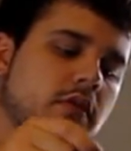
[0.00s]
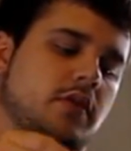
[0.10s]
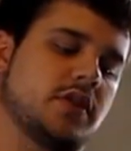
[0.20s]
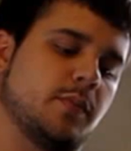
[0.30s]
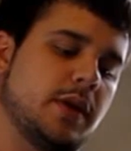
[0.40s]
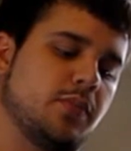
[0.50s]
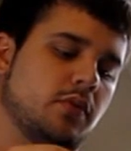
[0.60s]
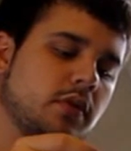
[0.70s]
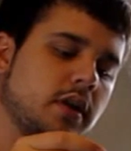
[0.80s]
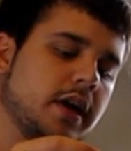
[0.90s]
some
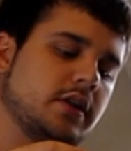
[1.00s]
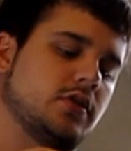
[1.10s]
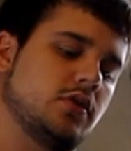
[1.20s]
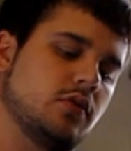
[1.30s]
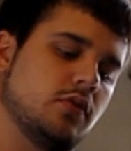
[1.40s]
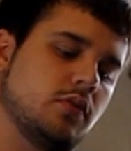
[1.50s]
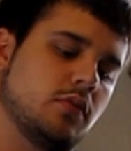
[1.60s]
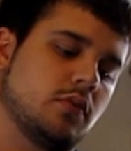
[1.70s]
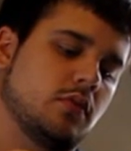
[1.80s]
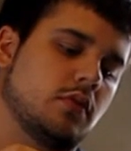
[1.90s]
people like to
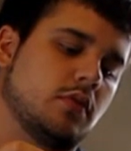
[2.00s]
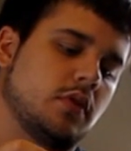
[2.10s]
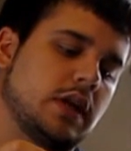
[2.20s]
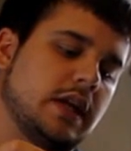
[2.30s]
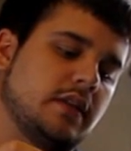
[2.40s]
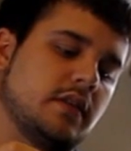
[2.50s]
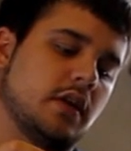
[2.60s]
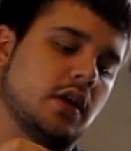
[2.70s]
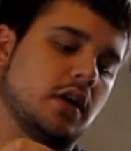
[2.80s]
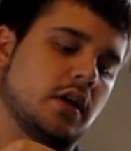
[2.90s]
heat,
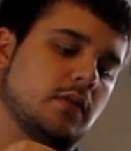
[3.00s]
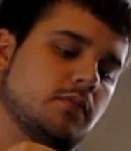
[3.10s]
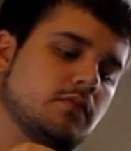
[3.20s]
like